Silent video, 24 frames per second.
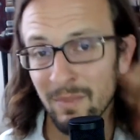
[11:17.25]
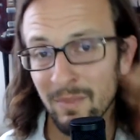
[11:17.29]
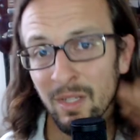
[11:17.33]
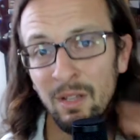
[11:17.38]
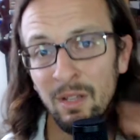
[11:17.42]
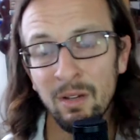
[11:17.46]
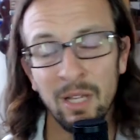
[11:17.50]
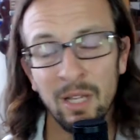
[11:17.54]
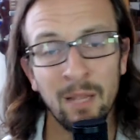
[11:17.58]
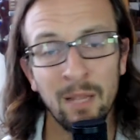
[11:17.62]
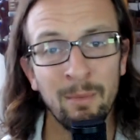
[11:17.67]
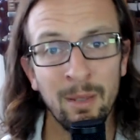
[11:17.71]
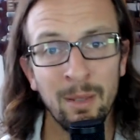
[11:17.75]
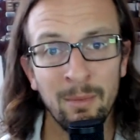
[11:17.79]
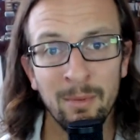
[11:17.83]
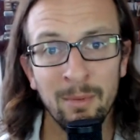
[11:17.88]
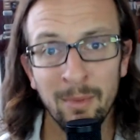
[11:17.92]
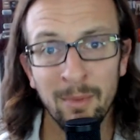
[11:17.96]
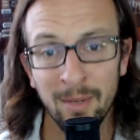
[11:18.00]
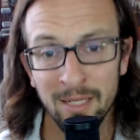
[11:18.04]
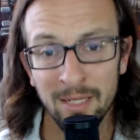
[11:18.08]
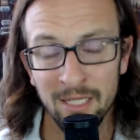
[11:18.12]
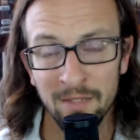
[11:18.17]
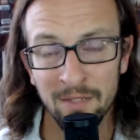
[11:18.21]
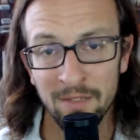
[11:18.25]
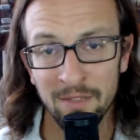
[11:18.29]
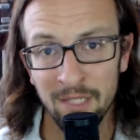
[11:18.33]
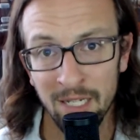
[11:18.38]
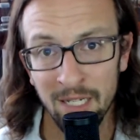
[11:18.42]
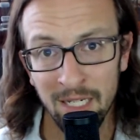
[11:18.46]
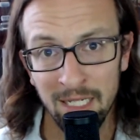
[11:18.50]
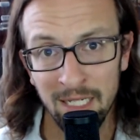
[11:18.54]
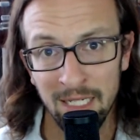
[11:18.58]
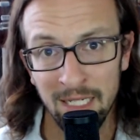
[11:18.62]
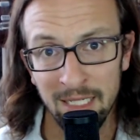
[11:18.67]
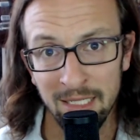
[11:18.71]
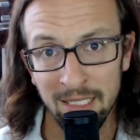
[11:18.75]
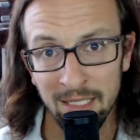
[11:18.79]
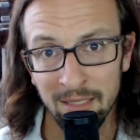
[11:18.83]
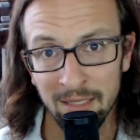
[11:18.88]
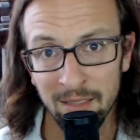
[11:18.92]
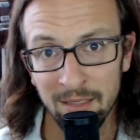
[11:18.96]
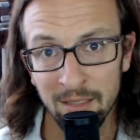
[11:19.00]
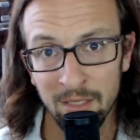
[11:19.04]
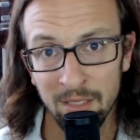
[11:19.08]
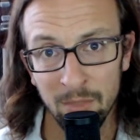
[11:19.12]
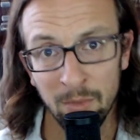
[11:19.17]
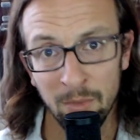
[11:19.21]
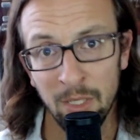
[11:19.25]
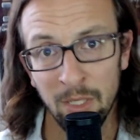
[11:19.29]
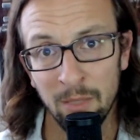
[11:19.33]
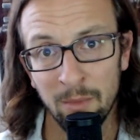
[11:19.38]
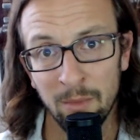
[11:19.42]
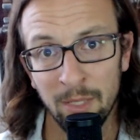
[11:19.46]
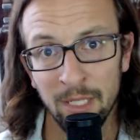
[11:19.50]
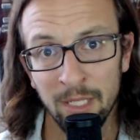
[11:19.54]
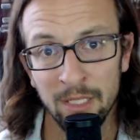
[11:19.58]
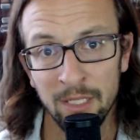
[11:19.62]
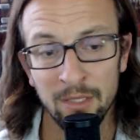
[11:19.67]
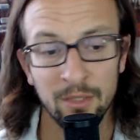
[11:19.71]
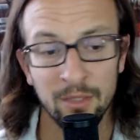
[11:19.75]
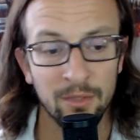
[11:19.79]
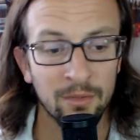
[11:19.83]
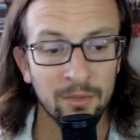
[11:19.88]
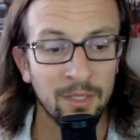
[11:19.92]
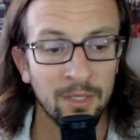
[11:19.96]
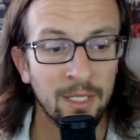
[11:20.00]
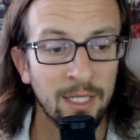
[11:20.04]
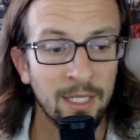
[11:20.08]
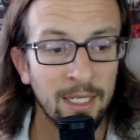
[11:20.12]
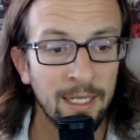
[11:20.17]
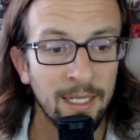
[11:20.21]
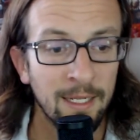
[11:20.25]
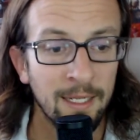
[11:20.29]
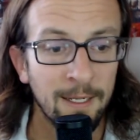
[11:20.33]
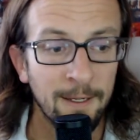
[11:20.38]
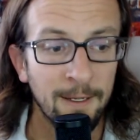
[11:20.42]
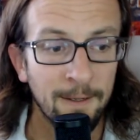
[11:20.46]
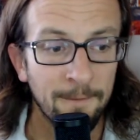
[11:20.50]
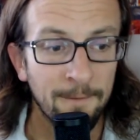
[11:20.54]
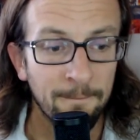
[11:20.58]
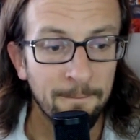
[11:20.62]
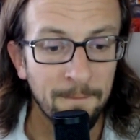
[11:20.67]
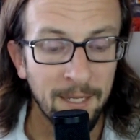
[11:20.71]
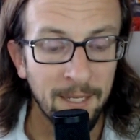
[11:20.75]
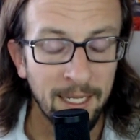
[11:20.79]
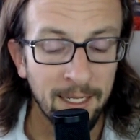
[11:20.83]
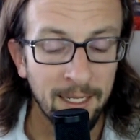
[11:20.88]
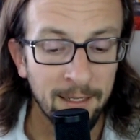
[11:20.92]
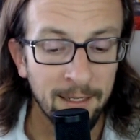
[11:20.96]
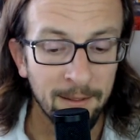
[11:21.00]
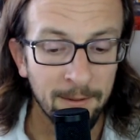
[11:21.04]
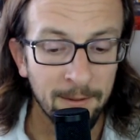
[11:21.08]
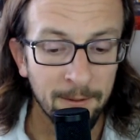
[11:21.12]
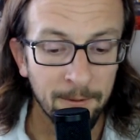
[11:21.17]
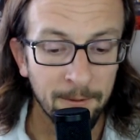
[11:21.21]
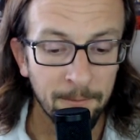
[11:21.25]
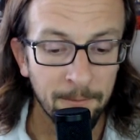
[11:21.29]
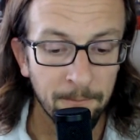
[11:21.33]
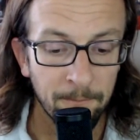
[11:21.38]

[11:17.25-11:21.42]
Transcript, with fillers: okay, maybe my stuff's not connecting the way I want it to. And